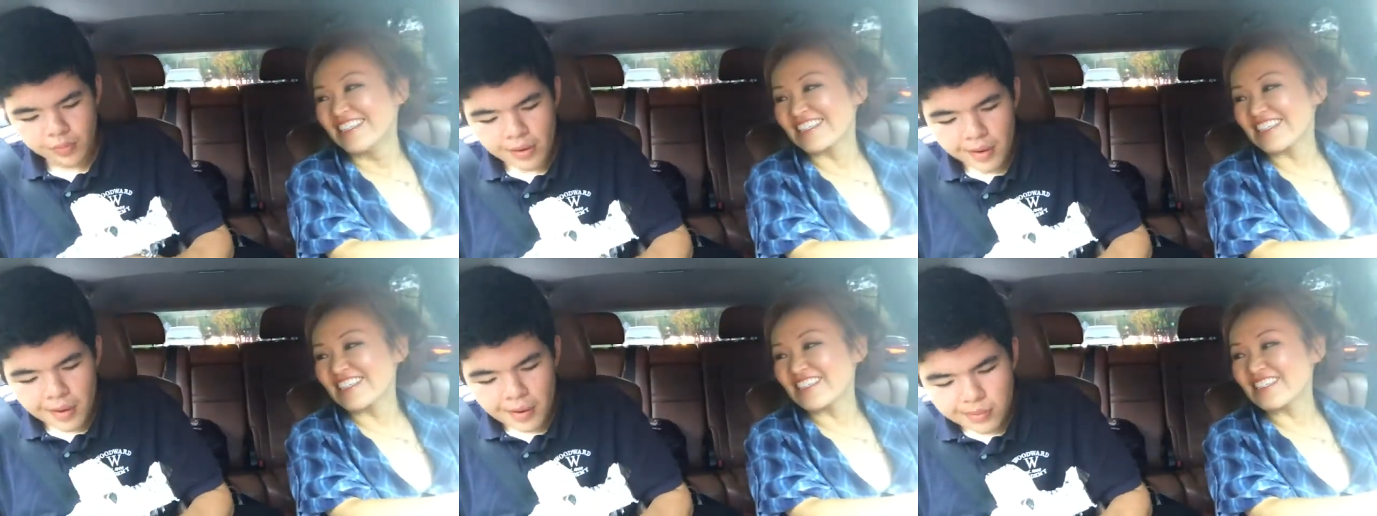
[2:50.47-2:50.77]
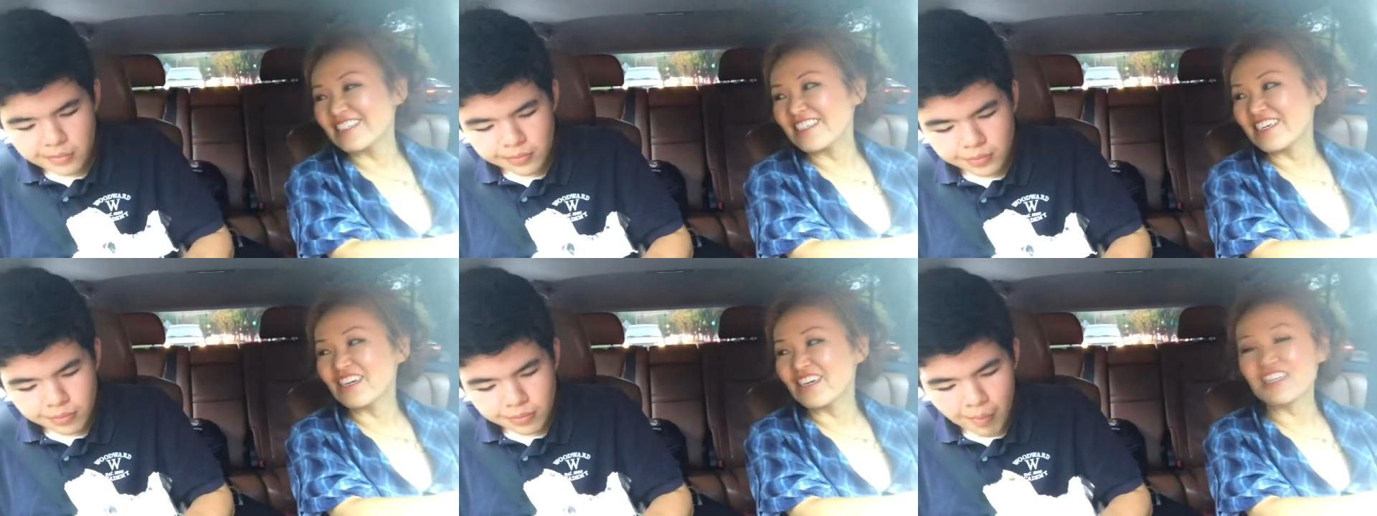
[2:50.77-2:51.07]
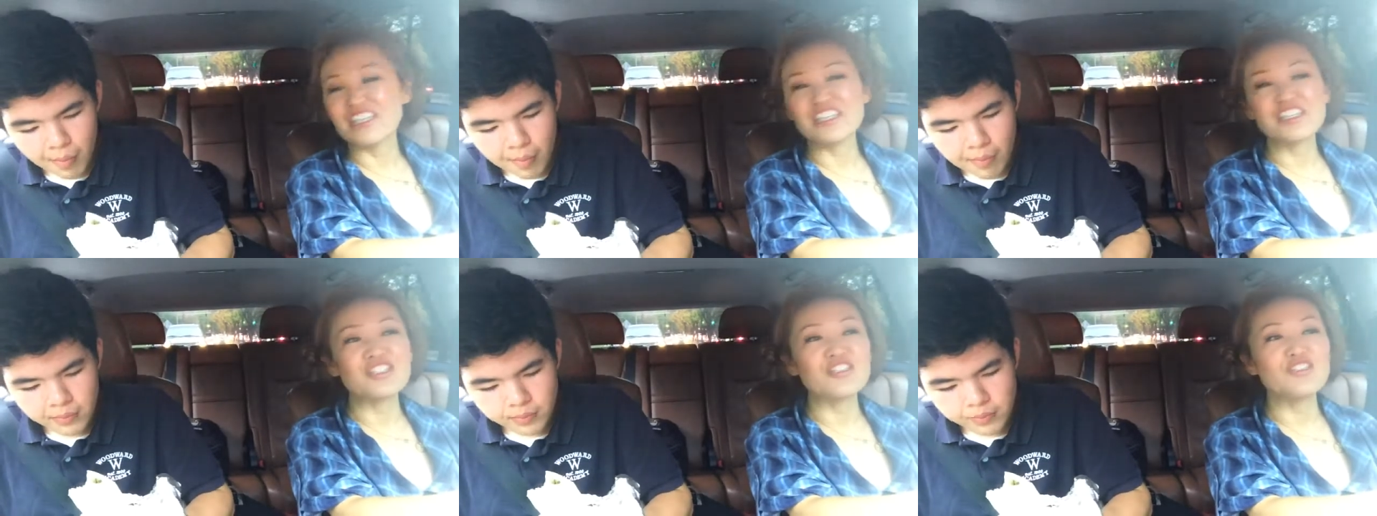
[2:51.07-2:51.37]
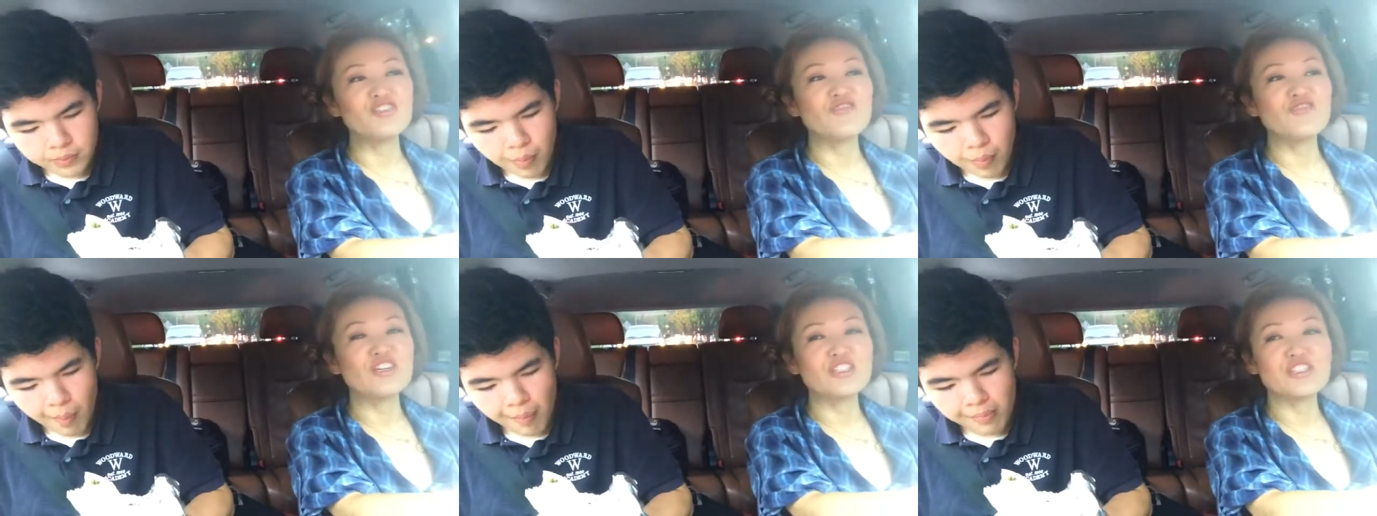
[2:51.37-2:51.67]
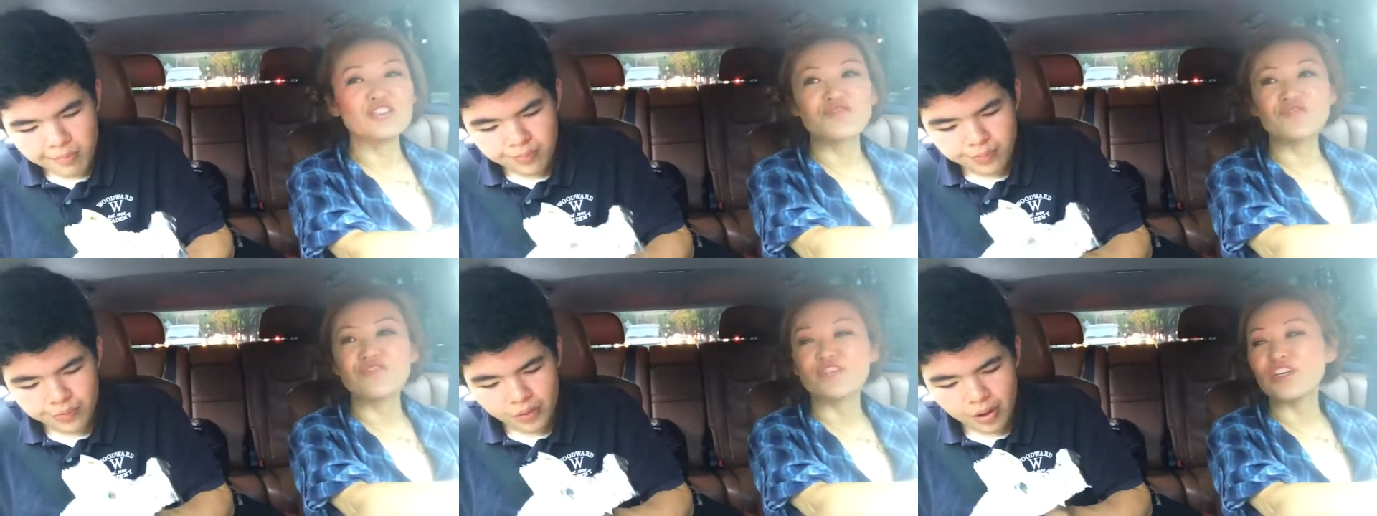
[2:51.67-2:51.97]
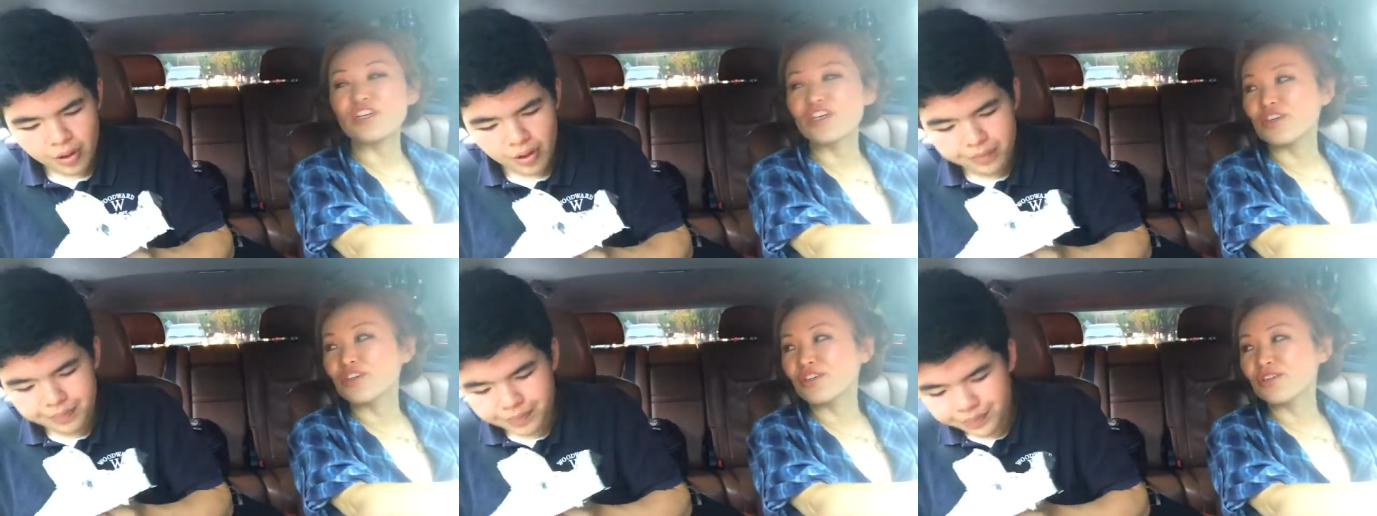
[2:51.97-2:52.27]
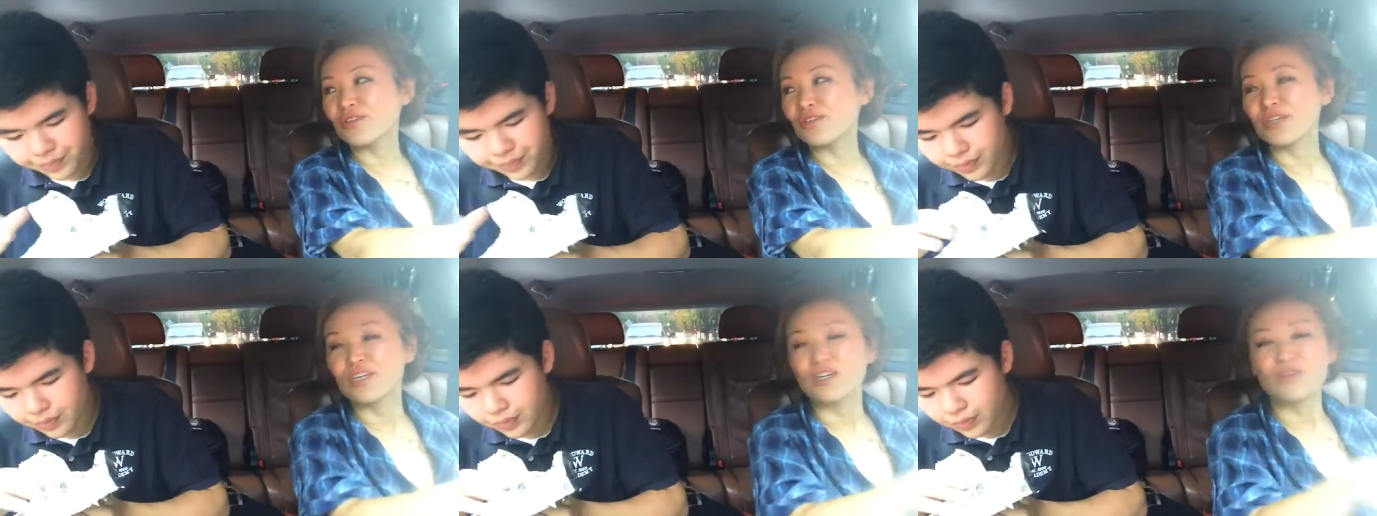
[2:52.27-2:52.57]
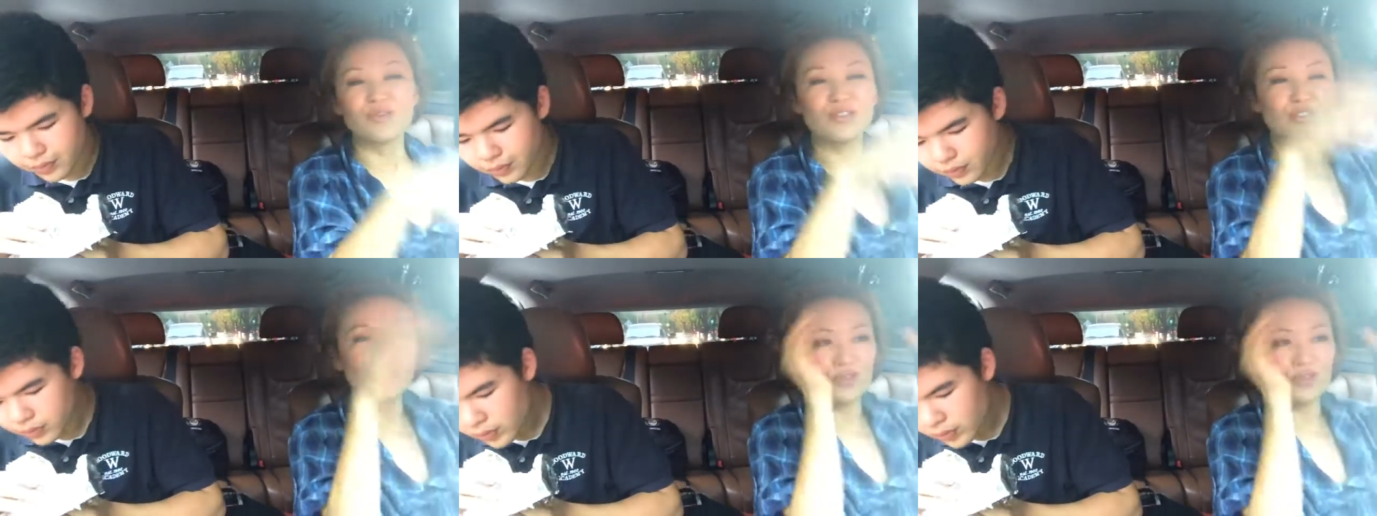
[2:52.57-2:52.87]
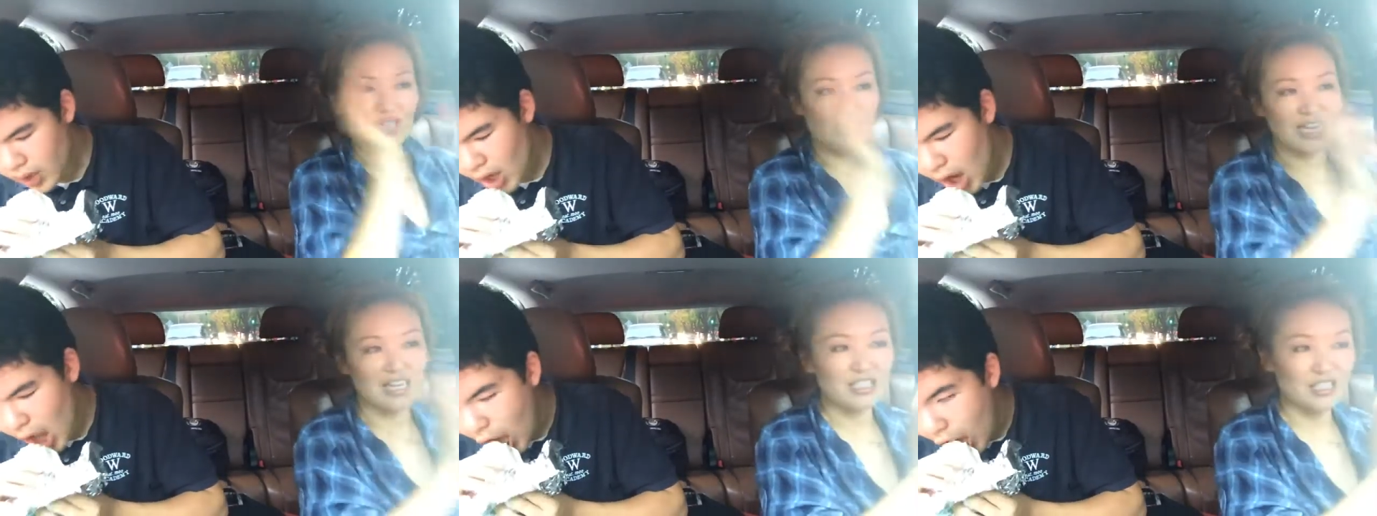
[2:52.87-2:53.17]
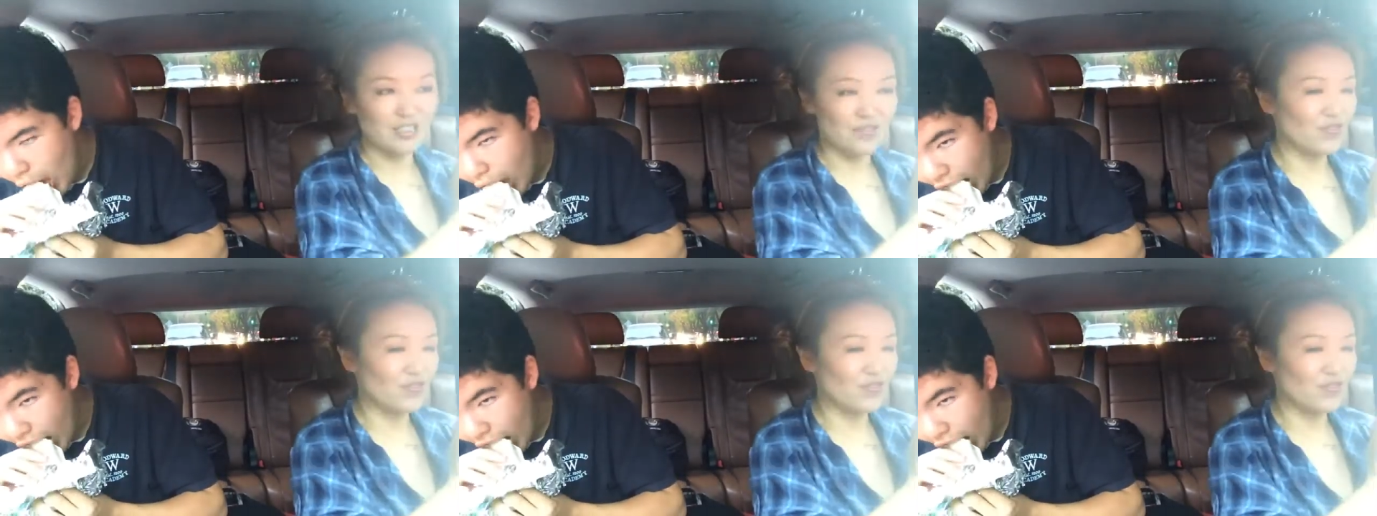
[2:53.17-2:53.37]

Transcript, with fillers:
Speaker 1: so, okay, so you felt some flow mm-hmm. when you were catching